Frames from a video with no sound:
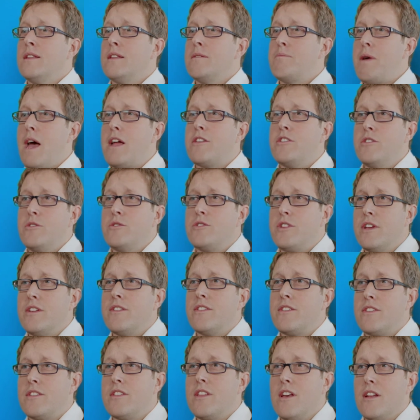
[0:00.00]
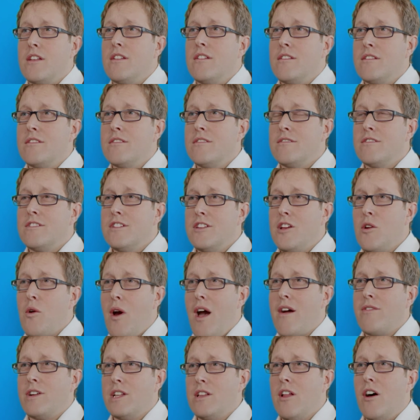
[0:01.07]
The bad news is that you
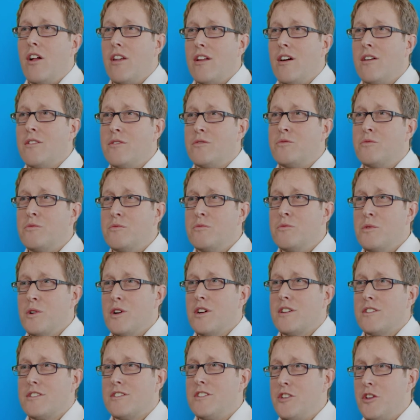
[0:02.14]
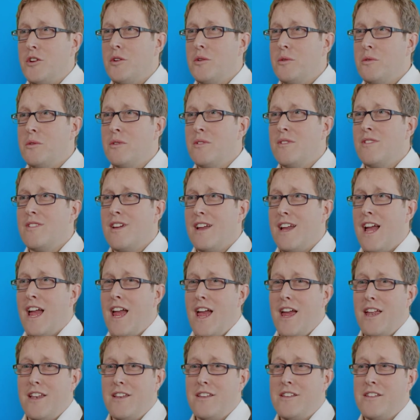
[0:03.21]
have a lot of work to do
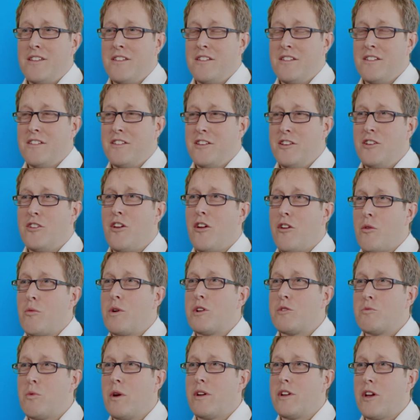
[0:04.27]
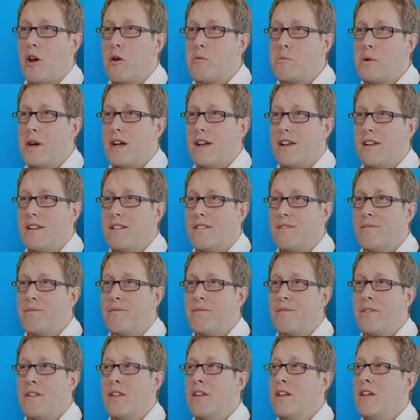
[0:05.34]
and you don't know which one to go pick.
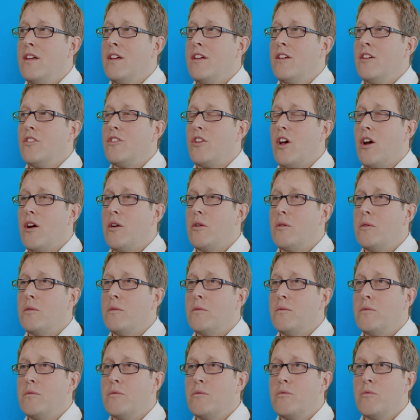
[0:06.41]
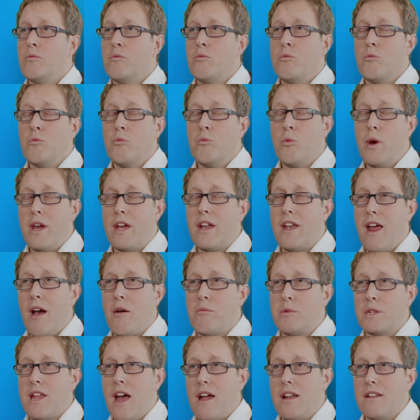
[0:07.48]
So we can help
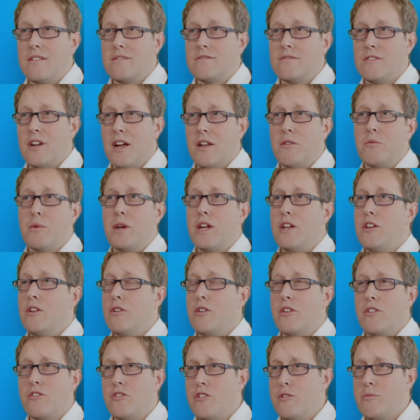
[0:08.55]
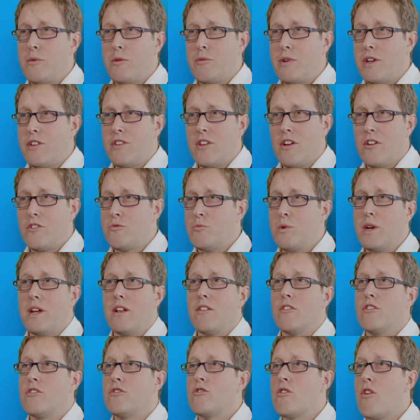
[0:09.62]
with that, right? We can do consumer research. We
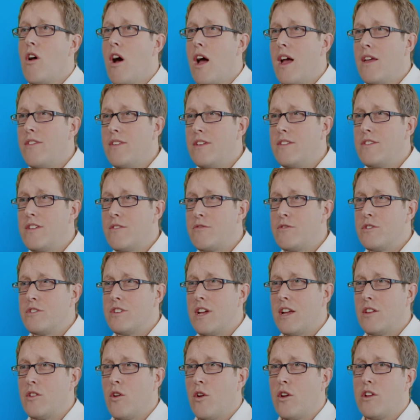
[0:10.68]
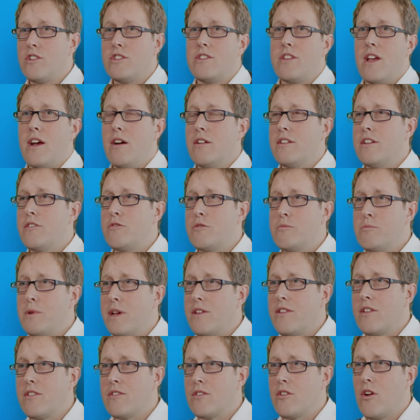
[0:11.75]
can try these different technologies out and different
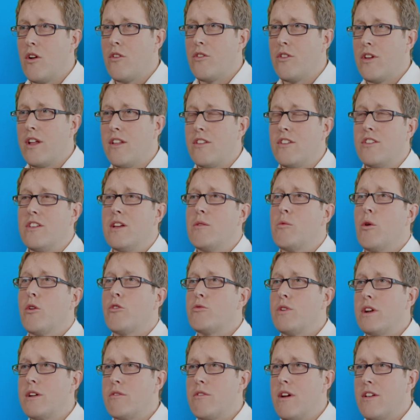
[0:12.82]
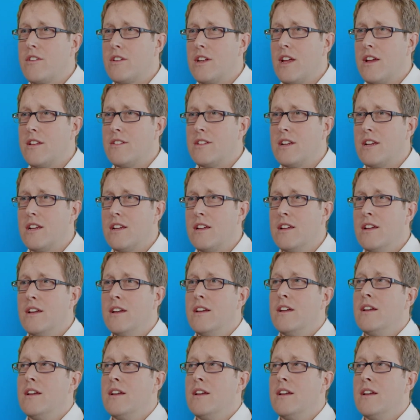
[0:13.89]
pieces of content, see what's really resonating.